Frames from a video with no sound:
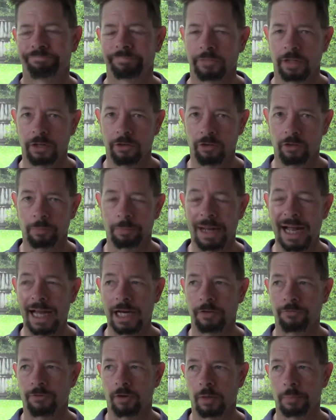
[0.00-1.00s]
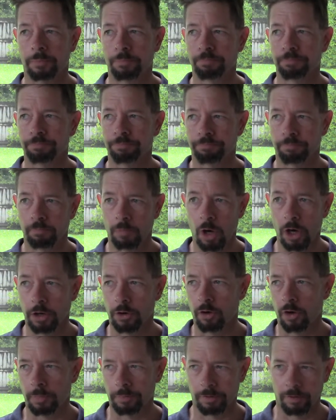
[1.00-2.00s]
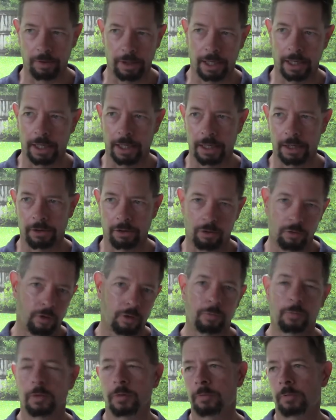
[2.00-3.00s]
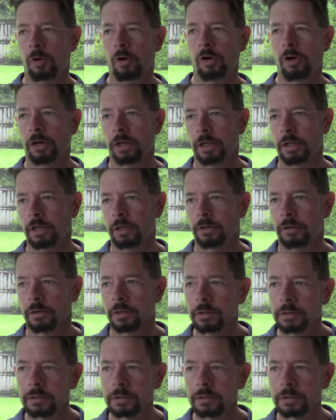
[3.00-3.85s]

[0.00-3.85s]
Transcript: they're just buying it for a Mardi Gras parade or Christmas party or